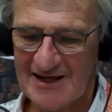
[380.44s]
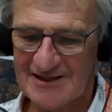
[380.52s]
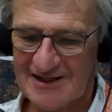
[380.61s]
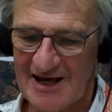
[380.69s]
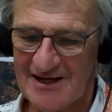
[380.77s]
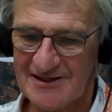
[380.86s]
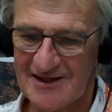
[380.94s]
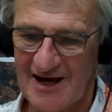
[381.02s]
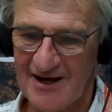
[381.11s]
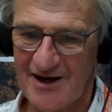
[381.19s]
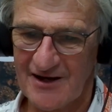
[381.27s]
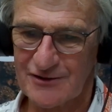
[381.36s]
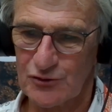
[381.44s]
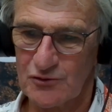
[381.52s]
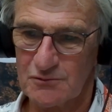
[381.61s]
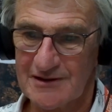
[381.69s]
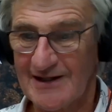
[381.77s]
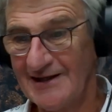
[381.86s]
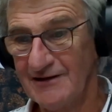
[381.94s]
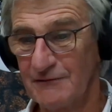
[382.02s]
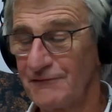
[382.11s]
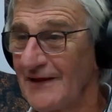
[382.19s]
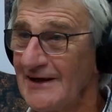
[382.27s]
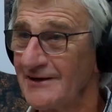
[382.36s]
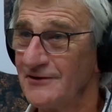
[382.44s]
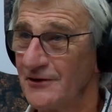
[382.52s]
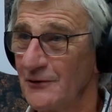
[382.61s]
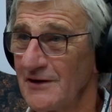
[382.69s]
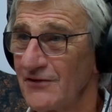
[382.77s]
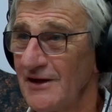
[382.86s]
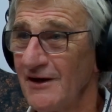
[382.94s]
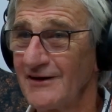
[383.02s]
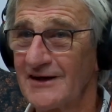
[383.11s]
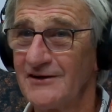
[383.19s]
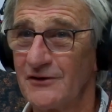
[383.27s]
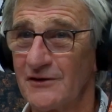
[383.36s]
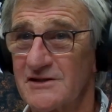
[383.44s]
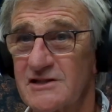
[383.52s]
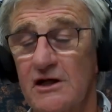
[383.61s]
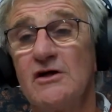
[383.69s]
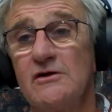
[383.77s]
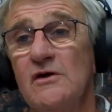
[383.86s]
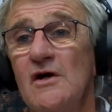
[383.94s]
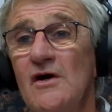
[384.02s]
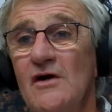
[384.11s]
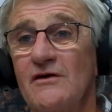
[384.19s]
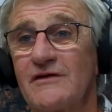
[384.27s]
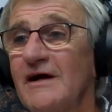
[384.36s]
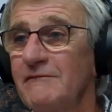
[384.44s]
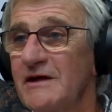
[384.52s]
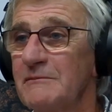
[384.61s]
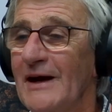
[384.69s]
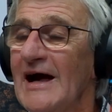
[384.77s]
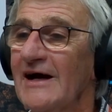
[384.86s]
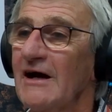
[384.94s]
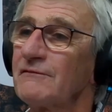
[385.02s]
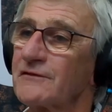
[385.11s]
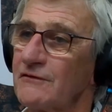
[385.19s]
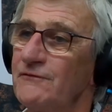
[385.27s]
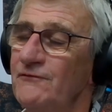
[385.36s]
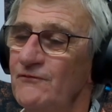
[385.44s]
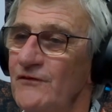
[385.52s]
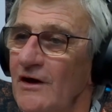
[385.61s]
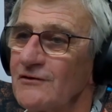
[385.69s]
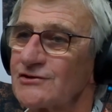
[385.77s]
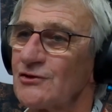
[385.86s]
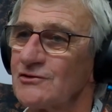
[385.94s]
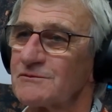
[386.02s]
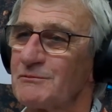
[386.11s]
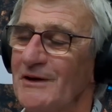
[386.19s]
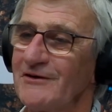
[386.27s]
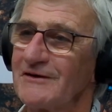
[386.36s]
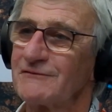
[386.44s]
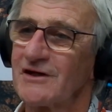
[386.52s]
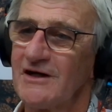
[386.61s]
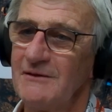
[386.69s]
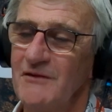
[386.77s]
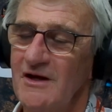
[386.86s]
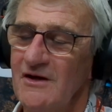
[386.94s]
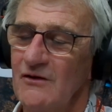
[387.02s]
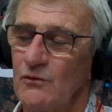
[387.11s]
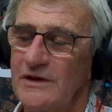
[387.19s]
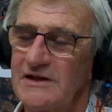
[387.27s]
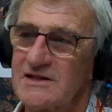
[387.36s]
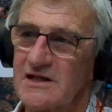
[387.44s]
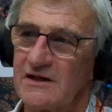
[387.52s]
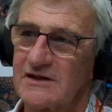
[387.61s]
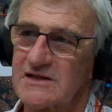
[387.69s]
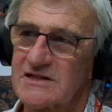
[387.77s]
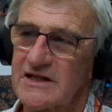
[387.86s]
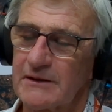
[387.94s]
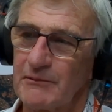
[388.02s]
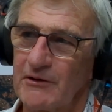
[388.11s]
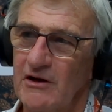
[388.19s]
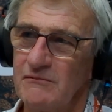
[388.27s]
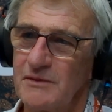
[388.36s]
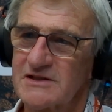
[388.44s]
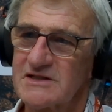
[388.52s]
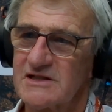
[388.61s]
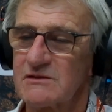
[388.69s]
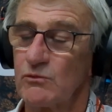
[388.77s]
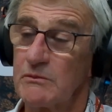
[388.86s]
And I thought, well, hell, if they can do it, then I can do it. So coming back after a short period of time, we decided to set up our own business.